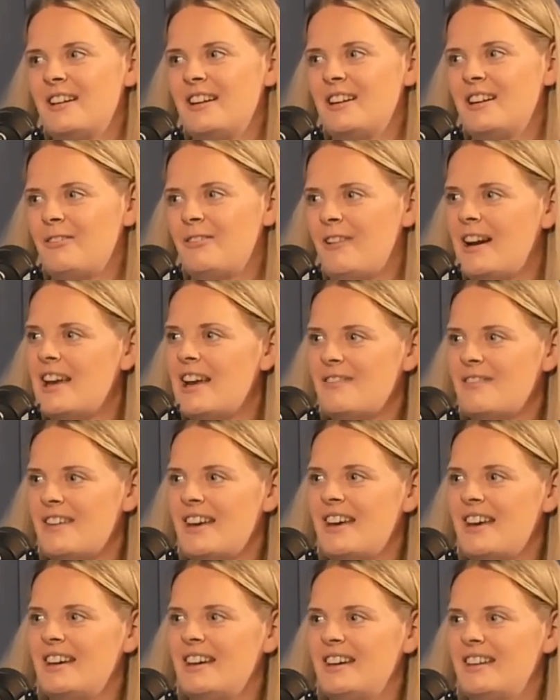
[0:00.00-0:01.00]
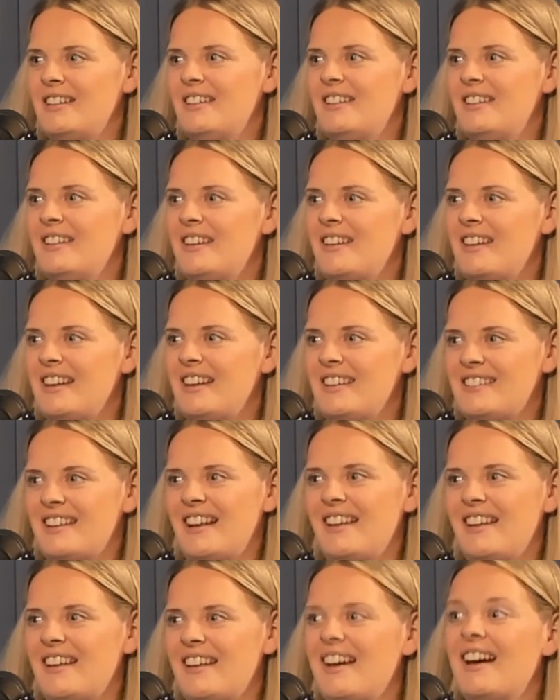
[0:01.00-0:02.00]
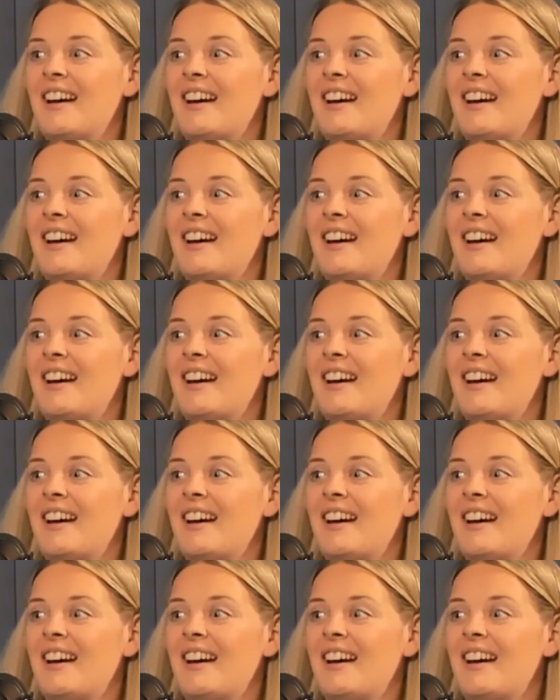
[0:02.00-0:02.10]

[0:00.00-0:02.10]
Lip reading: engraving and things like that.